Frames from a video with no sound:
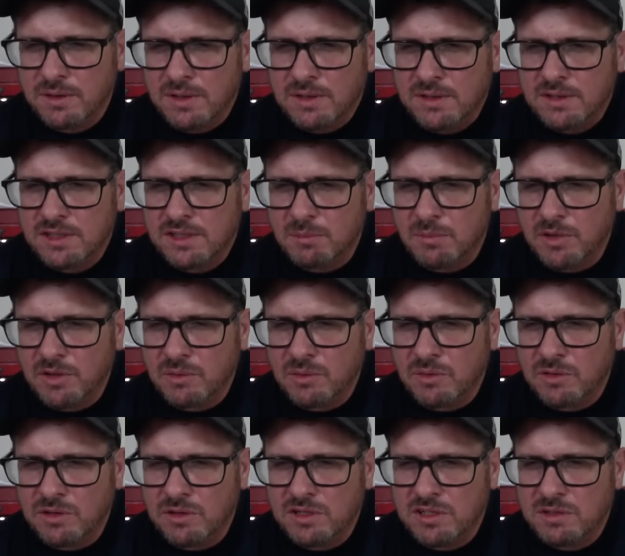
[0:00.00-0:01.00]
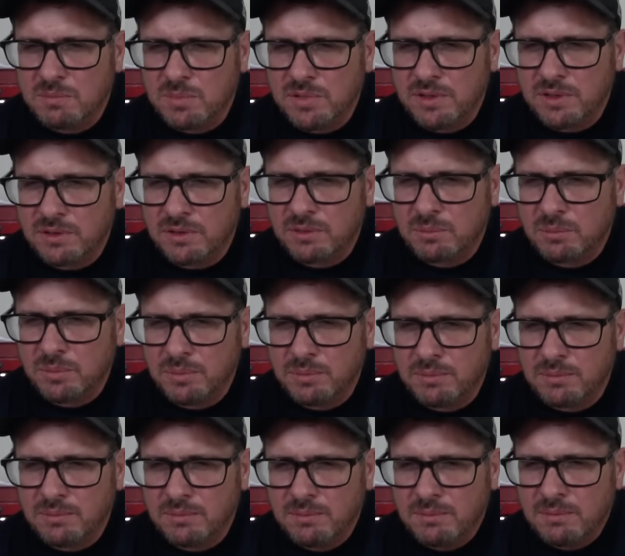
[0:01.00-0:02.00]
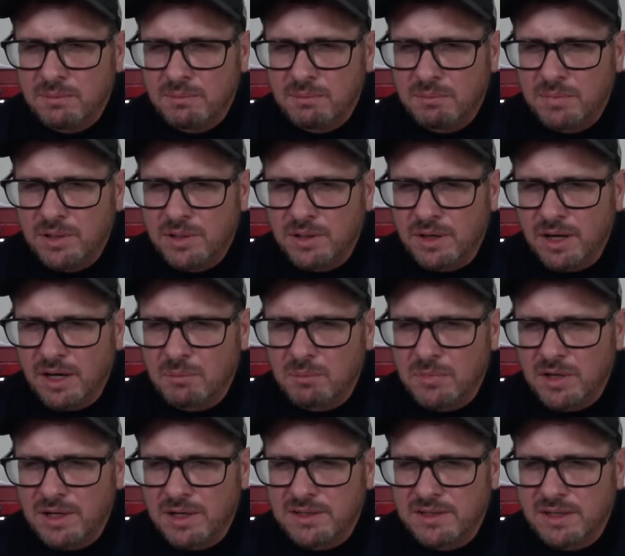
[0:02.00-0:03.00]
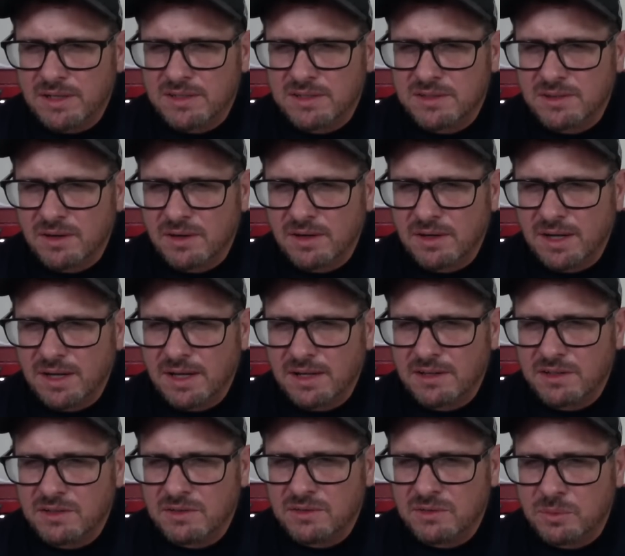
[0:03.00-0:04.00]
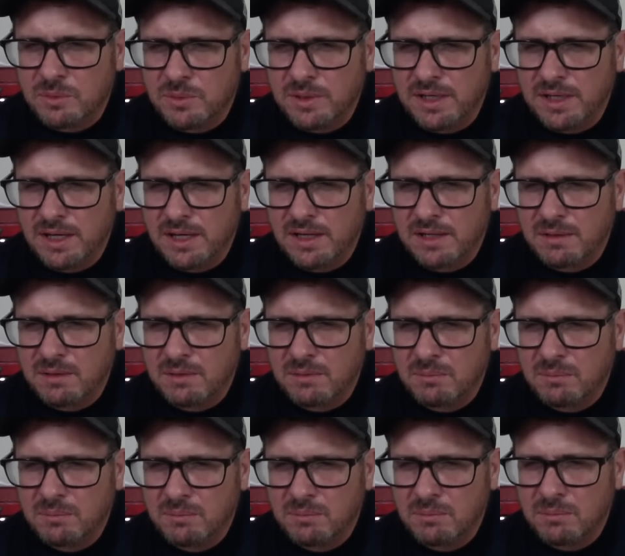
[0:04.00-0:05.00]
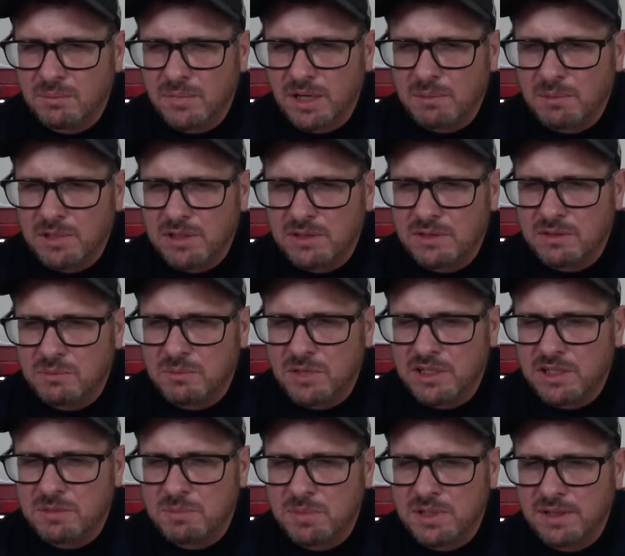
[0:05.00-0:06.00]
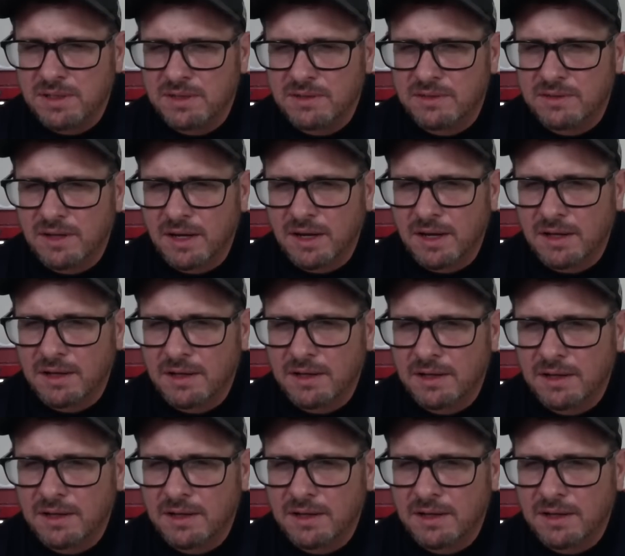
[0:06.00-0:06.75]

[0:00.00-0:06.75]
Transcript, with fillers: Some of the orange peel, but not much. I started at 28, maybe too much PSI.